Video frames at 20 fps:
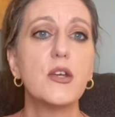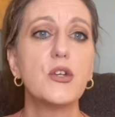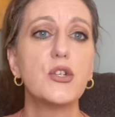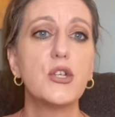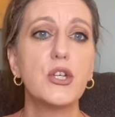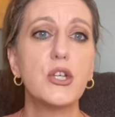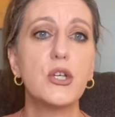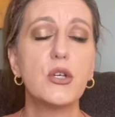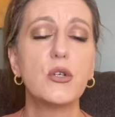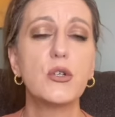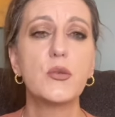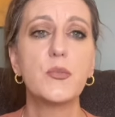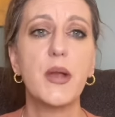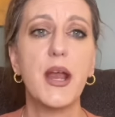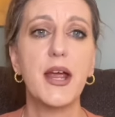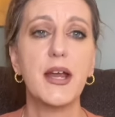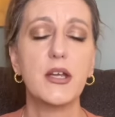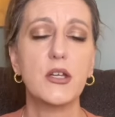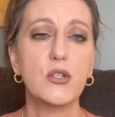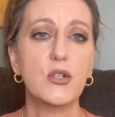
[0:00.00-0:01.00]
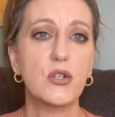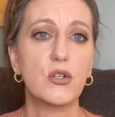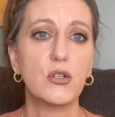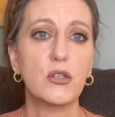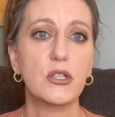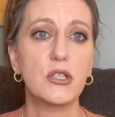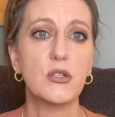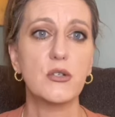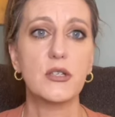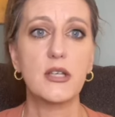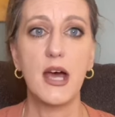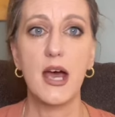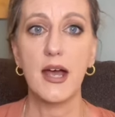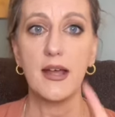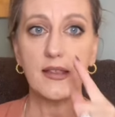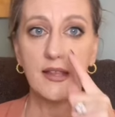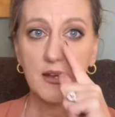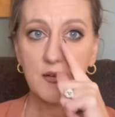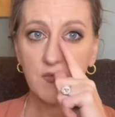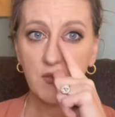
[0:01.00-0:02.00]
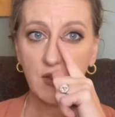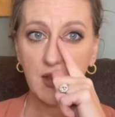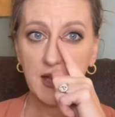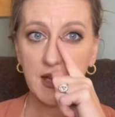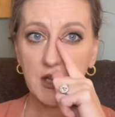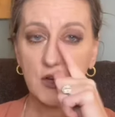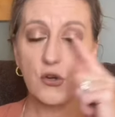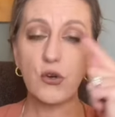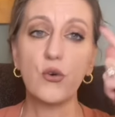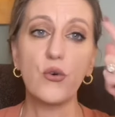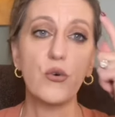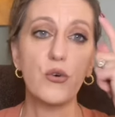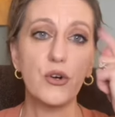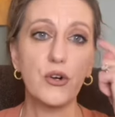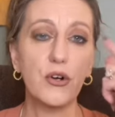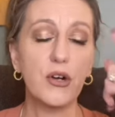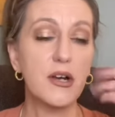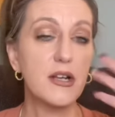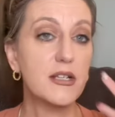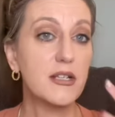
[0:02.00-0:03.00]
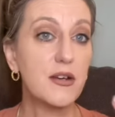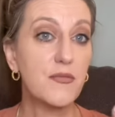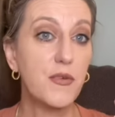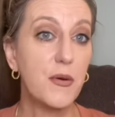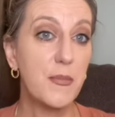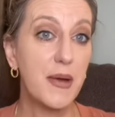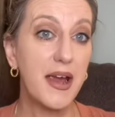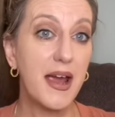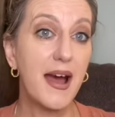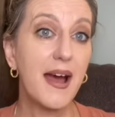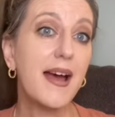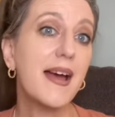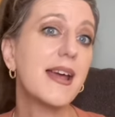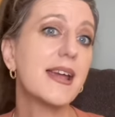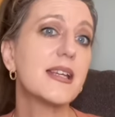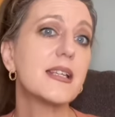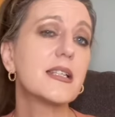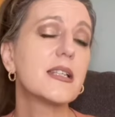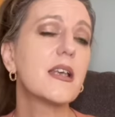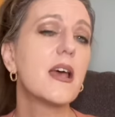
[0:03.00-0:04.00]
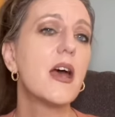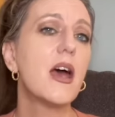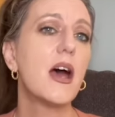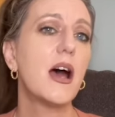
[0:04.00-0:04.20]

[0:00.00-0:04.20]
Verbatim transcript: to use, but I can certainly use a highlight for like inner corner and stuff on my eyes.